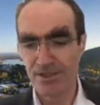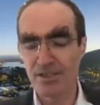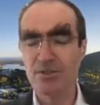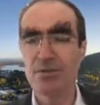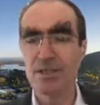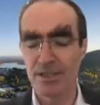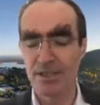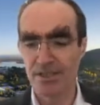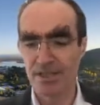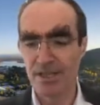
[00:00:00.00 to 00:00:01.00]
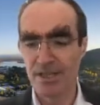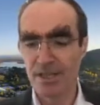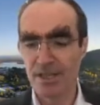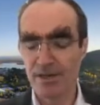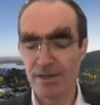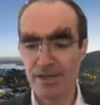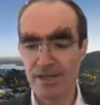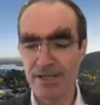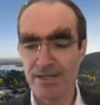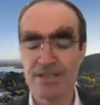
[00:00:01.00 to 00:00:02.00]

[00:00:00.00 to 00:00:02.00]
And I'll talk a little bit about that.